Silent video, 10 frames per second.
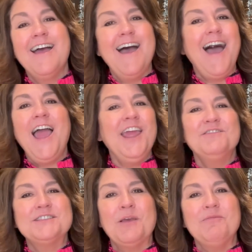I
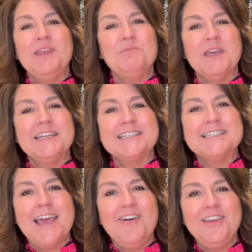have something big to
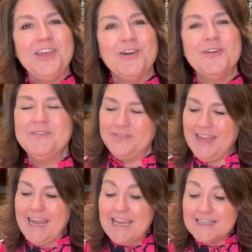tell you.
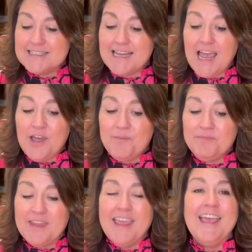And
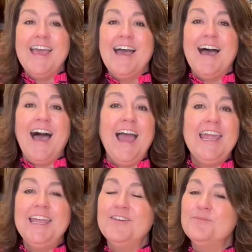
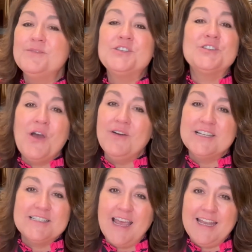I am so
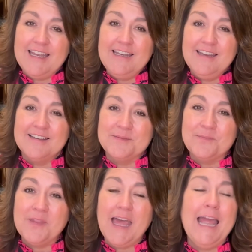excited.
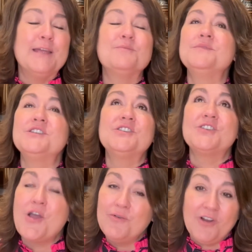I am
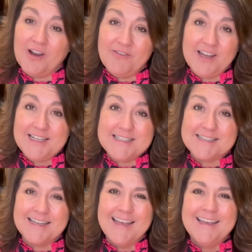so nervous.